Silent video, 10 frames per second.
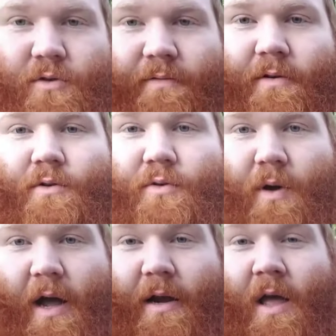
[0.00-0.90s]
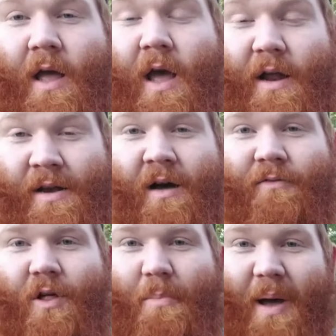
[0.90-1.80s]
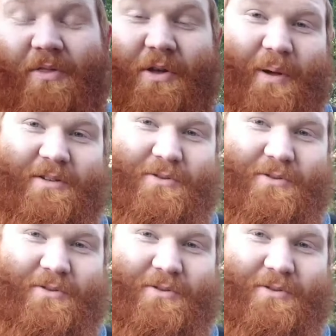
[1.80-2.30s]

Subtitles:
driven to write a novel about the Apostle